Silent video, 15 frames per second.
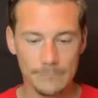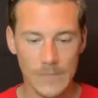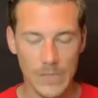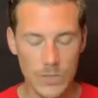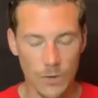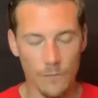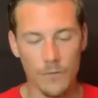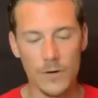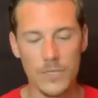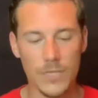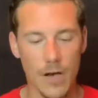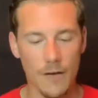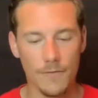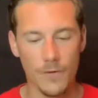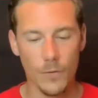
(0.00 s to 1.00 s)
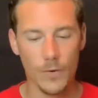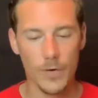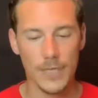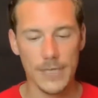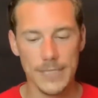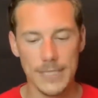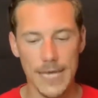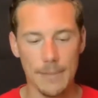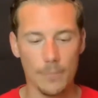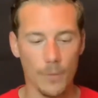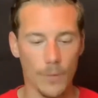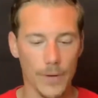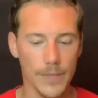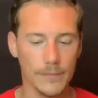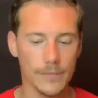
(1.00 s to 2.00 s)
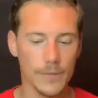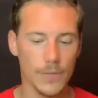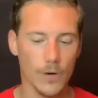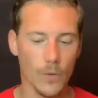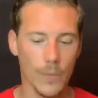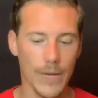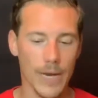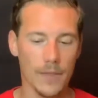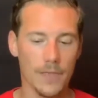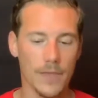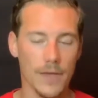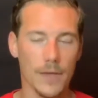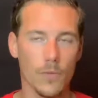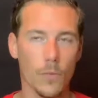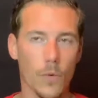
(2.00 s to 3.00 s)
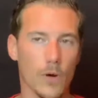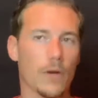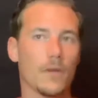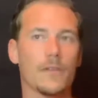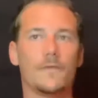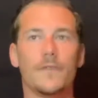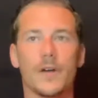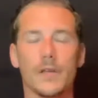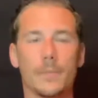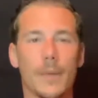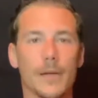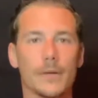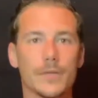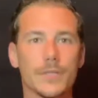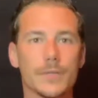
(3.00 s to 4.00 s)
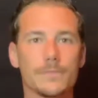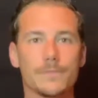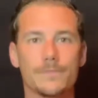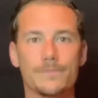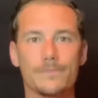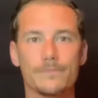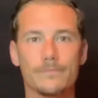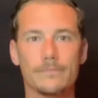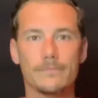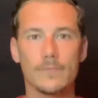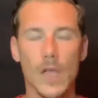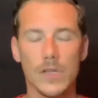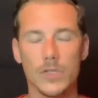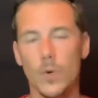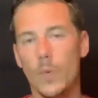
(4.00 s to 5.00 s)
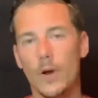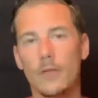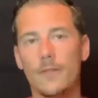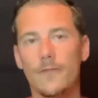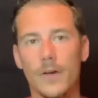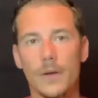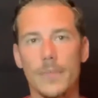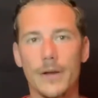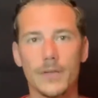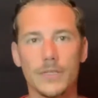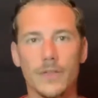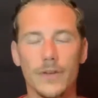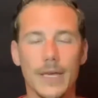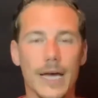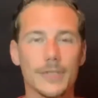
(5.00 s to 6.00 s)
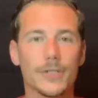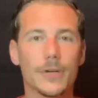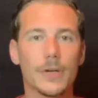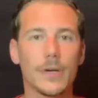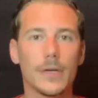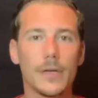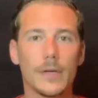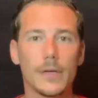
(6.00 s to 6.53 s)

So first off, in order to get to that point, we got to think, what are the fundamentals? So what are the fundamentals of a catcher?